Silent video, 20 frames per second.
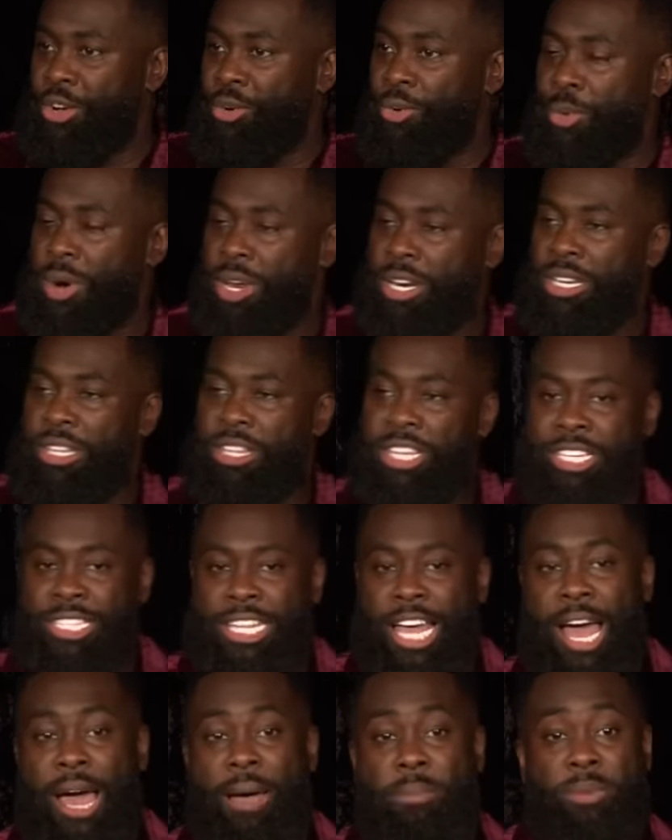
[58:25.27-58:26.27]
One of the things
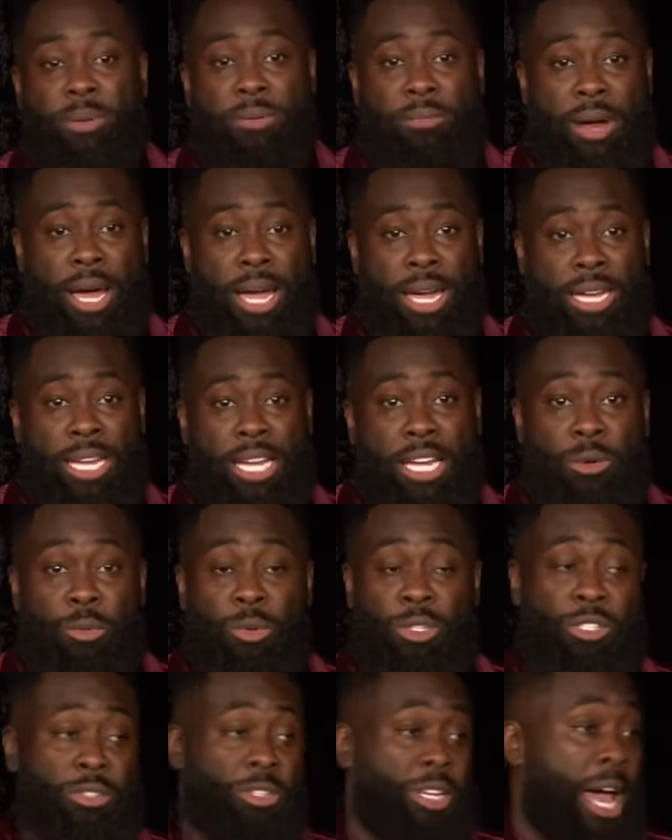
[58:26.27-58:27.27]
that happened, right,
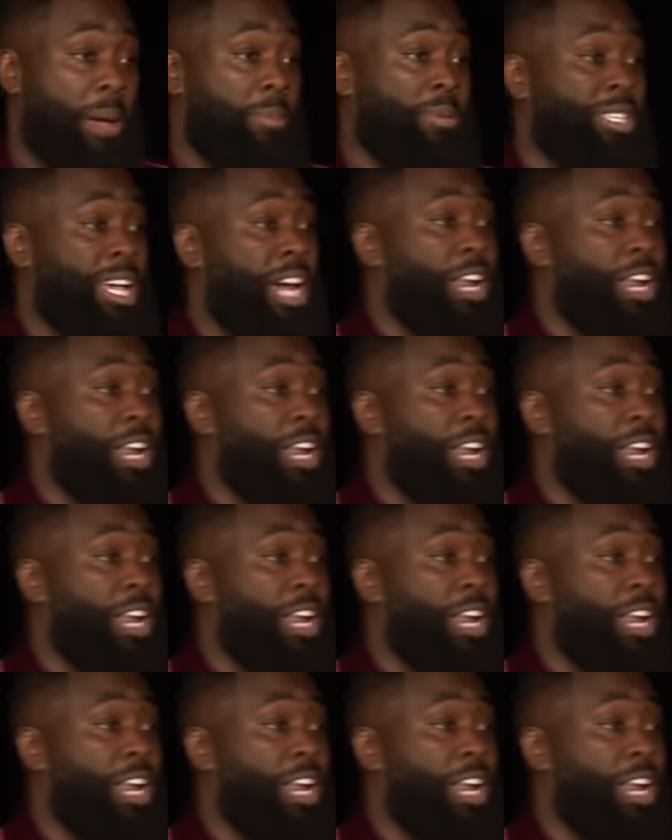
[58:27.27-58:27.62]
which happens